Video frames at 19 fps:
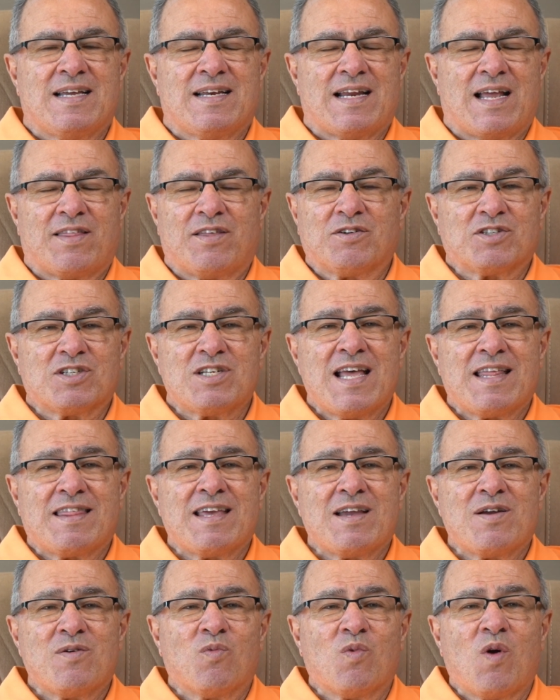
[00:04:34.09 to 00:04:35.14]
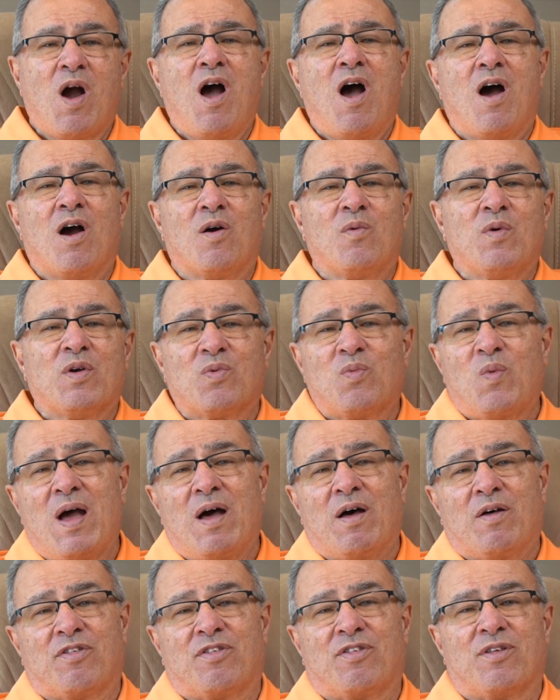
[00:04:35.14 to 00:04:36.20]
Now, there's nothing wrong with
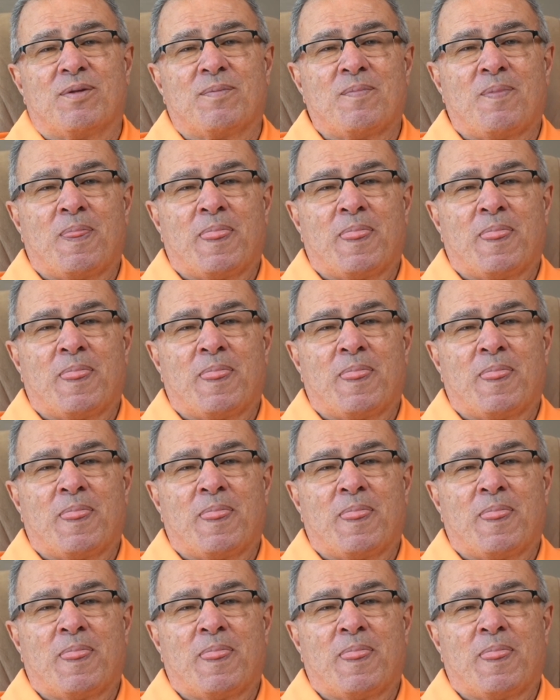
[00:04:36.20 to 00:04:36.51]
wealth.